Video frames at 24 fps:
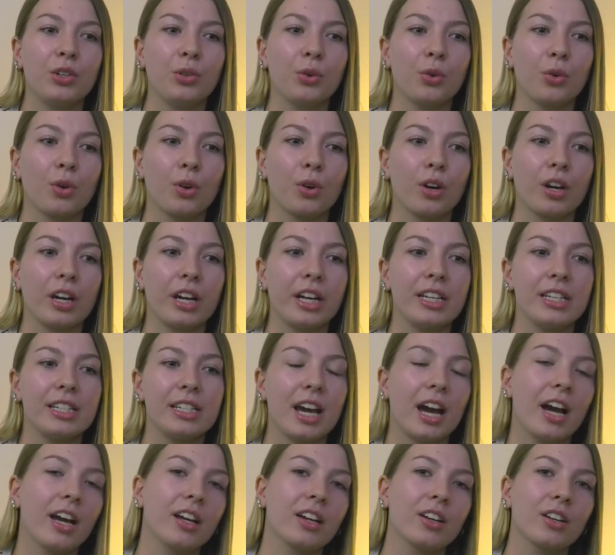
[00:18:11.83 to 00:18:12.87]
your
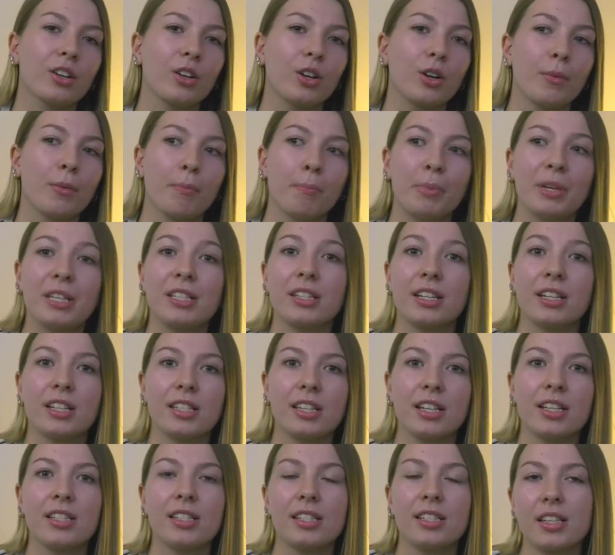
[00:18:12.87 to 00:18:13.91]
entire business
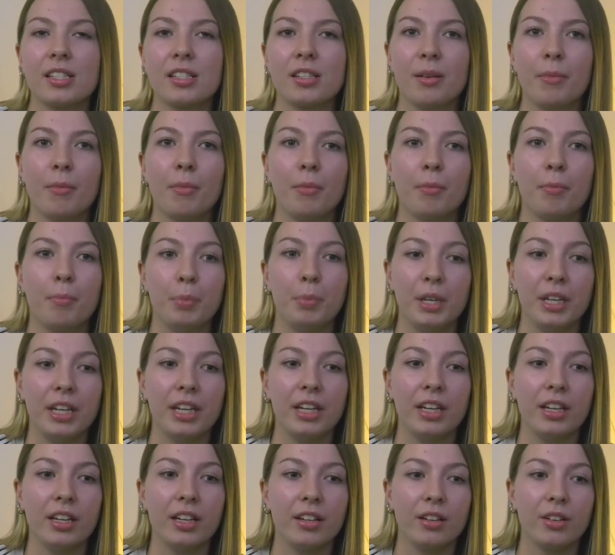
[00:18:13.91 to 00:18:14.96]
and system
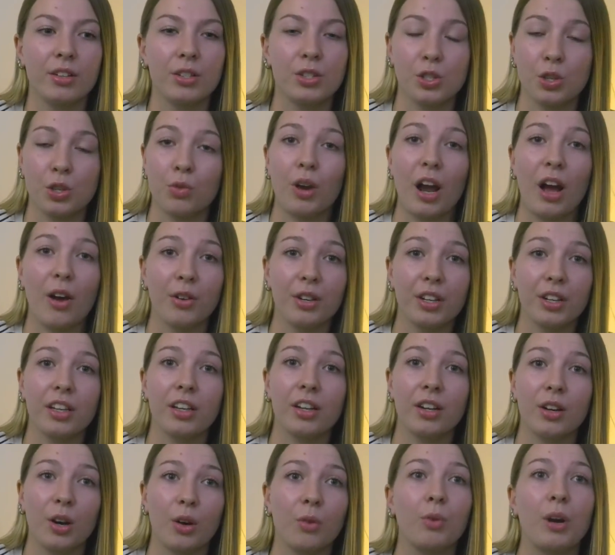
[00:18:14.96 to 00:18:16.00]
be
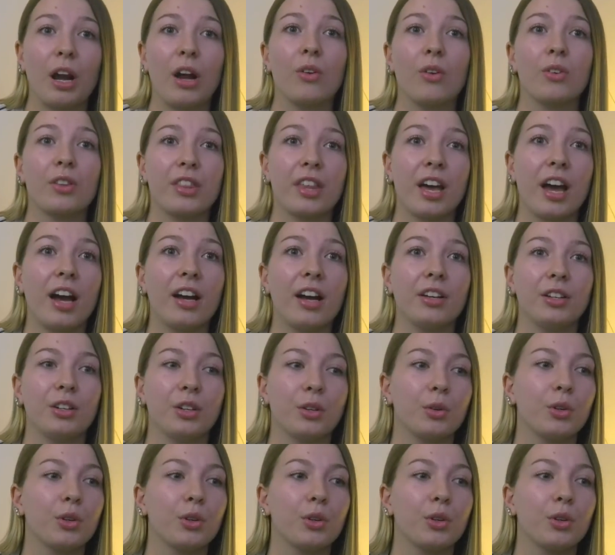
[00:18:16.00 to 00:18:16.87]
surrounded around that,